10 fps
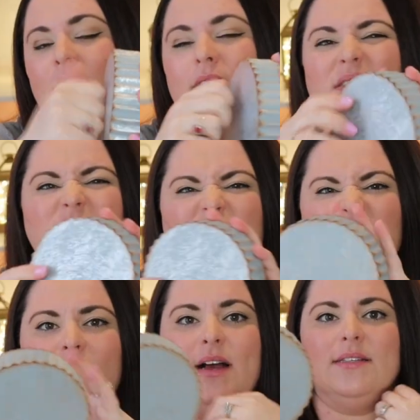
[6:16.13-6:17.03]
this is
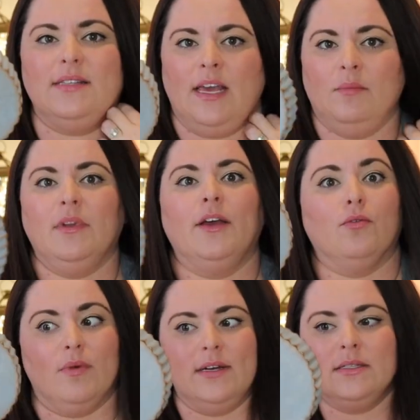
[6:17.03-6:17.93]
still that same like
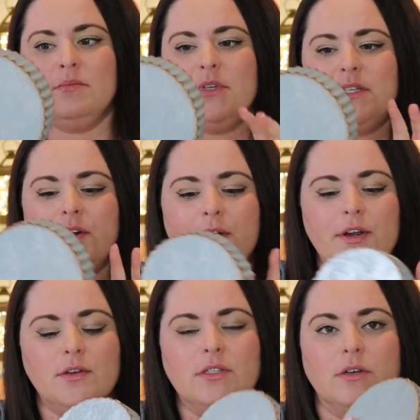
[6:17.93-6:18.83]
resin
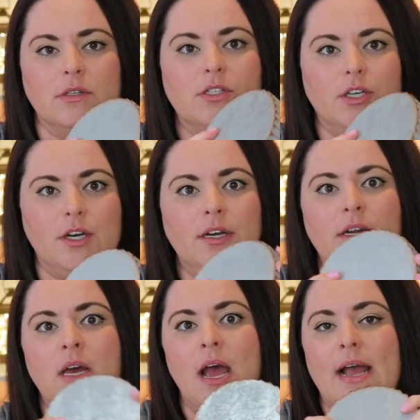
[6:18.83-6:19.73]
material so it's good